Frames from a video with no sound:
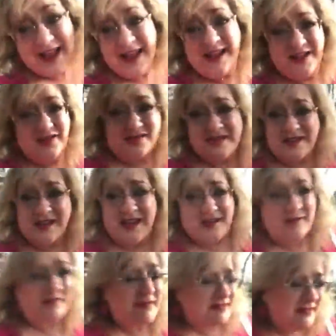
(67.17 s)
My hair is
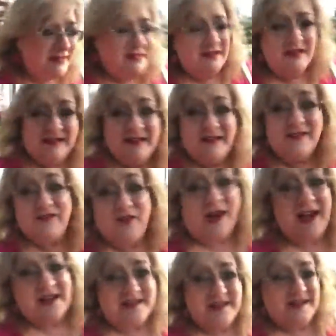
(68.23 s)
like
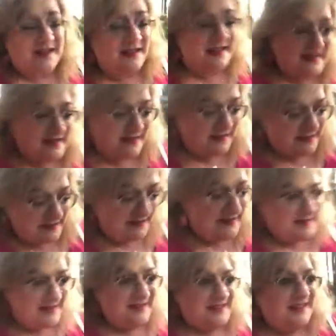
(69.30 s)
fried today.
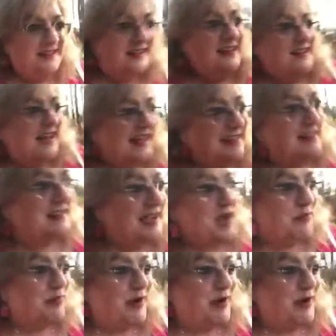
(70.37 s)
I look like I